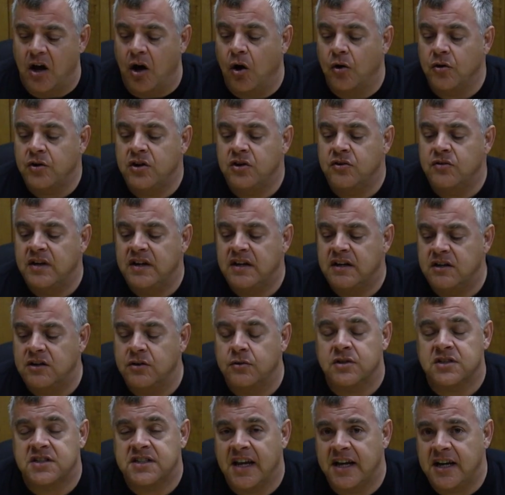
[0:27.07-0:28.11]
All you need to
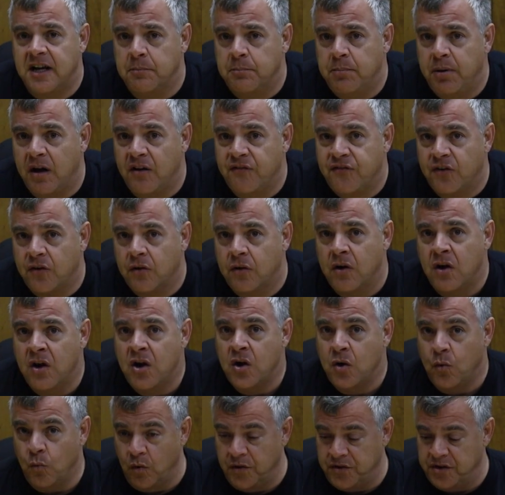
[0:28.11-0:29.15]
do is take a buffer
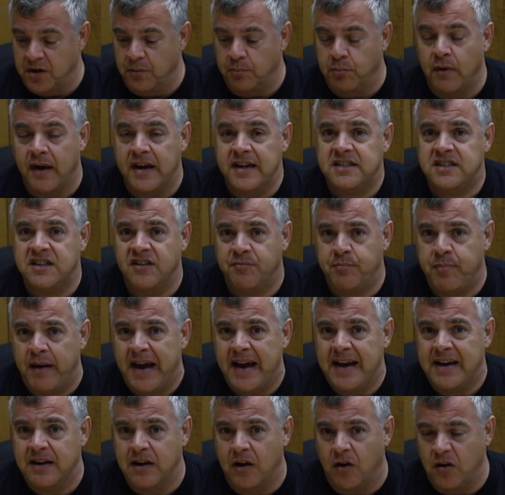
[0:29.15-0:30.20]
with an abrasive
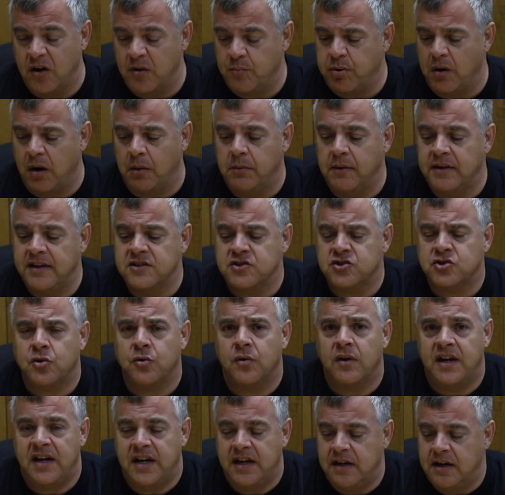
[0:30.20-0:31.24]
pad on it, probably a
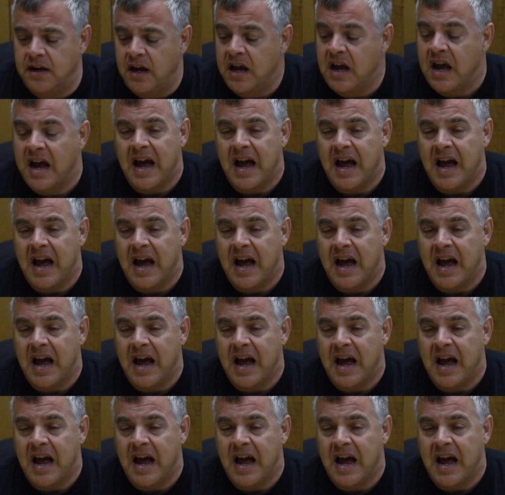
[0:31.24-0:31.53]
screen,